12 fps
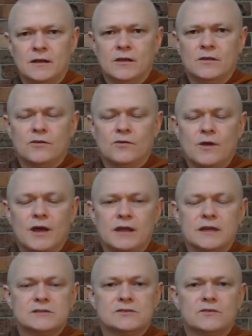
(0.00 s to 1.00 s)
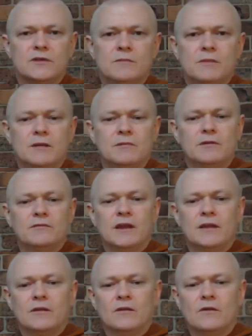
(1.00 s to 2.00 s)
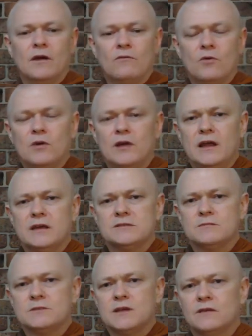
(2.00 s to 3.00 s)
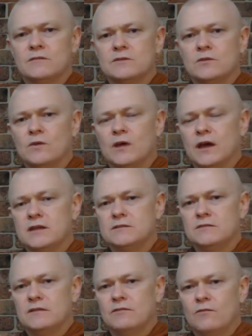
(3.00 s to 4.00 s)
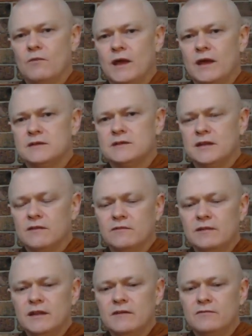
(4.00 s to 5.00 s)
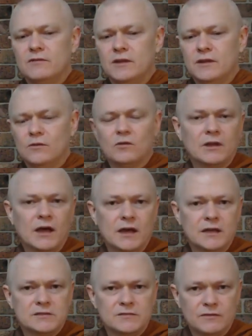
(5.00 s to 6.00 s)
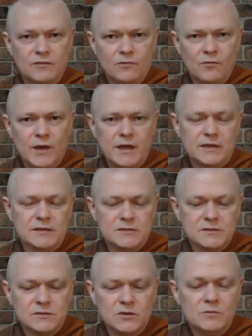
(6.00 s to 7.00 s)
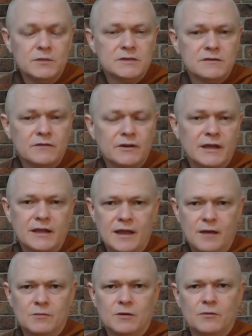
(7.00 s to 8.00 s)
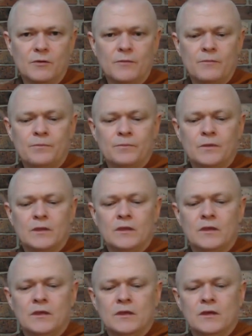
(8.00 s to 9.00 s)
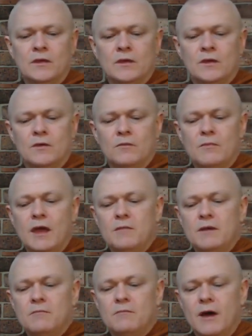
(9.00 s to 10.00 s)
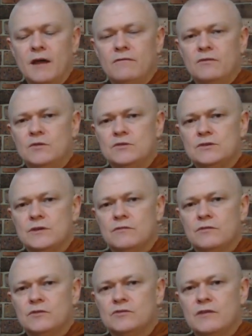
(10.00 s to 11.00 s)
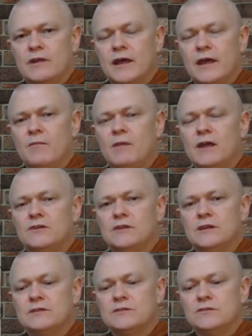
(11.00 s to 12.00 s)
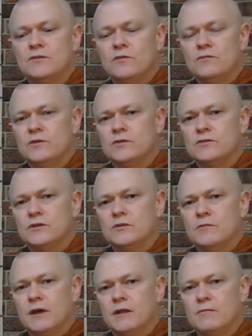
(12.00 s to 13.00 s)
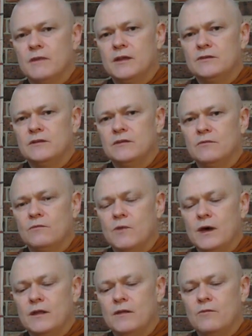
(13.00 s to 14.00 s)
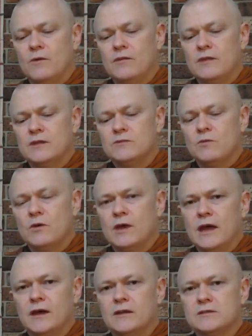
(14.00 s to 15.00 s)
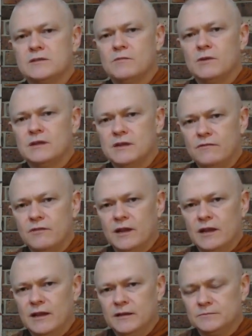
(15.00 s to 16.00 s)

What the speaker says: Throughout history, people have organized themselves in all kinds of different ways and have lived in all kinds of different ways. Humans are very adaptable. Maybe my future, the future that I imagine, isn't your future. You might imagine one where things work out somewhat differently.